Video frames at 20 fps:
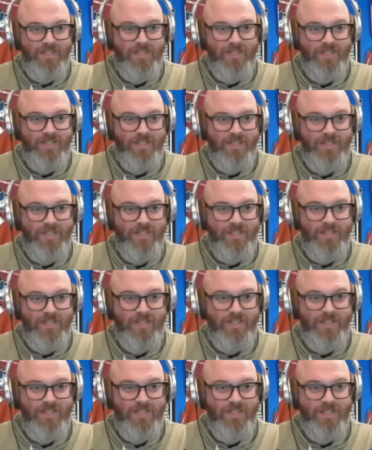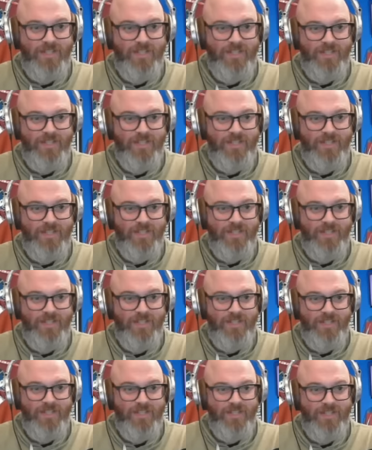
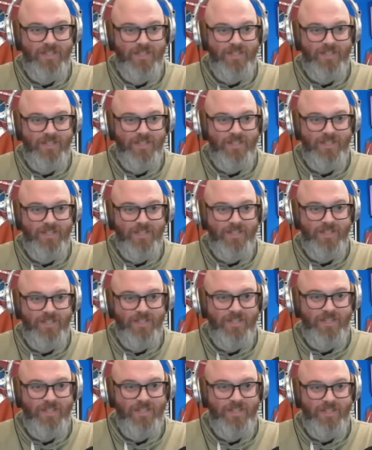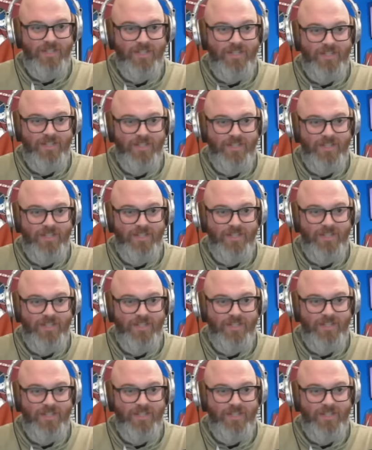This person isn't speaking.